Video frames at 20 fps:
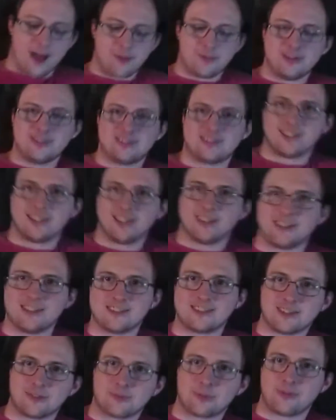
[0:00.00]
I've been seeing
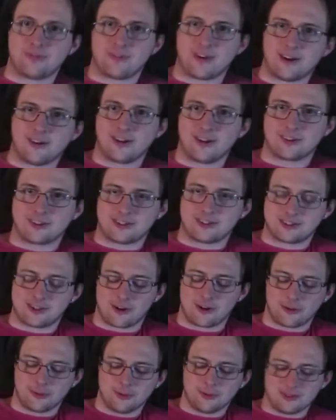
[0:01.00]
this since we found out the
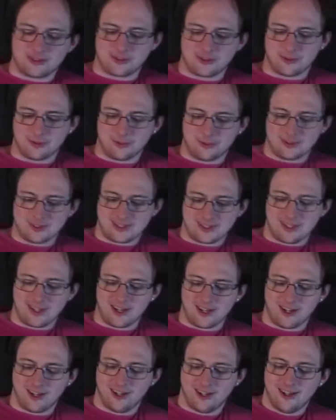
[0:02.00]
Star Wars store was the
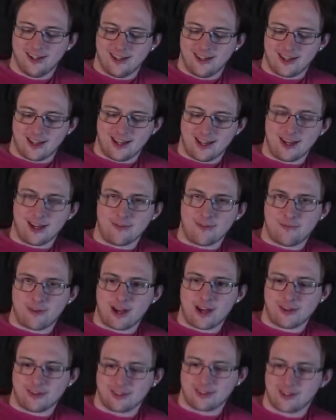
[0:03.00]
letter. And I
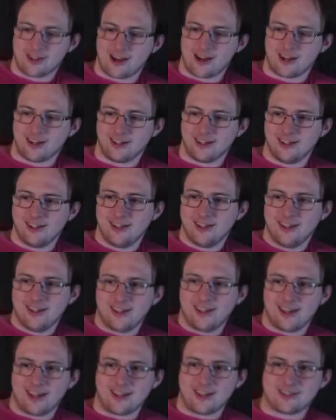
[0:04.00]
finally got it.
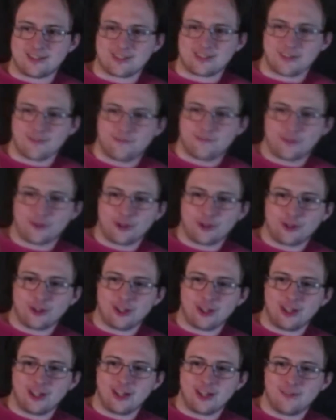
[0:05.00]
It's the
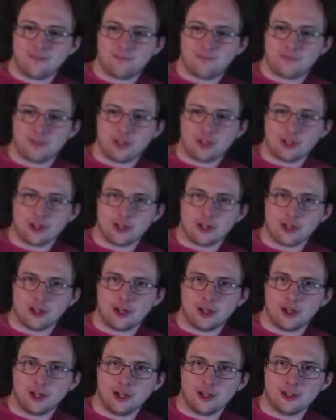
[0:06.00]
furry and
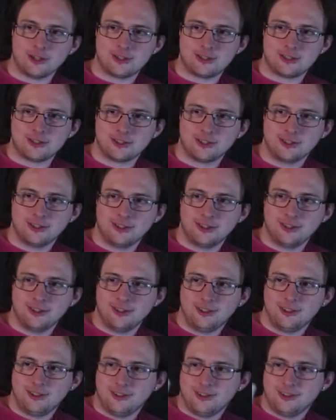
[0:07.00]
fierce.
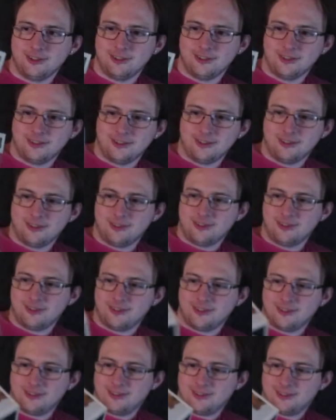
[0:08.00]
It's a
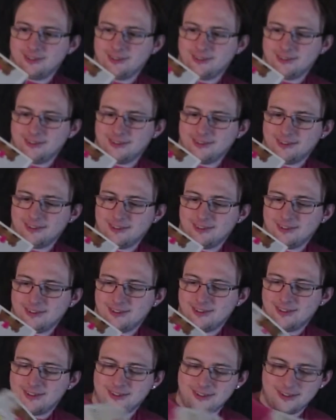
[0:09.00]
Build-A-Bear Funko Pop,
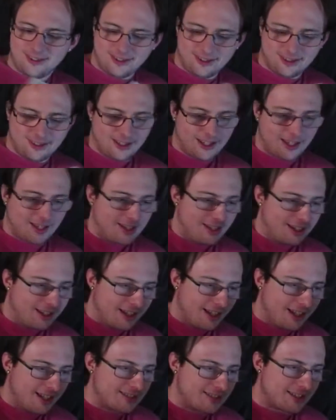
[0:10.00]
and I think it's yeah, so
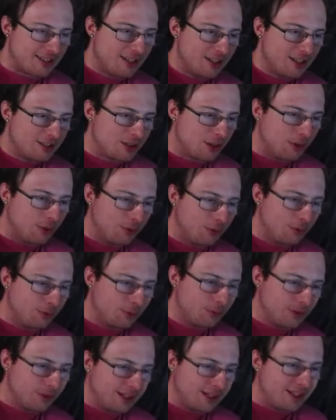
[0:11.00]
dumb. It's, so
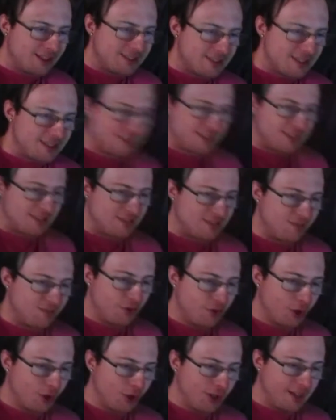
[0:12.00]
what it is? But
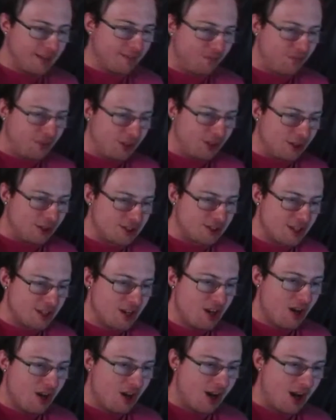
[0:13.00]
whatever.
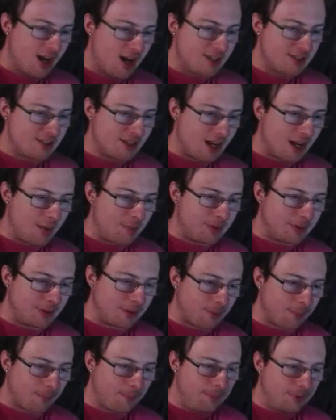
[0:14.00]
Hot Topic
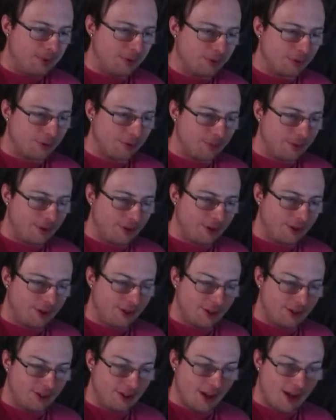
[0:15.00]
build a
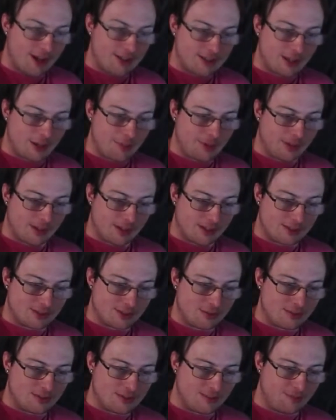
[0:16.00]
uh, Hot Topic
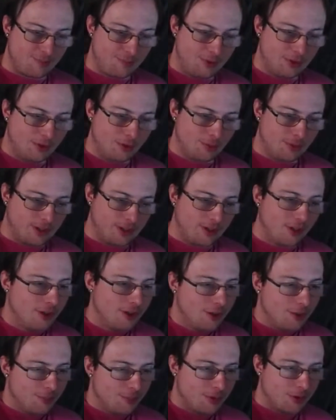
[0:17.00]
exclusive build a bear,
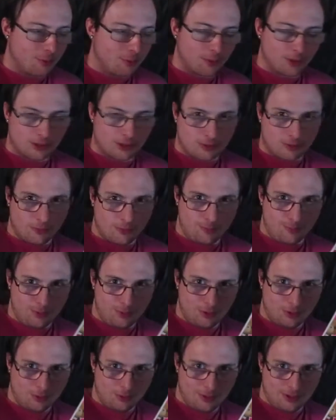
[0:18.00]
but it works with
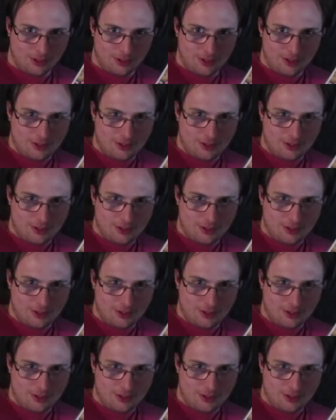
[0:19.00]
build a bear.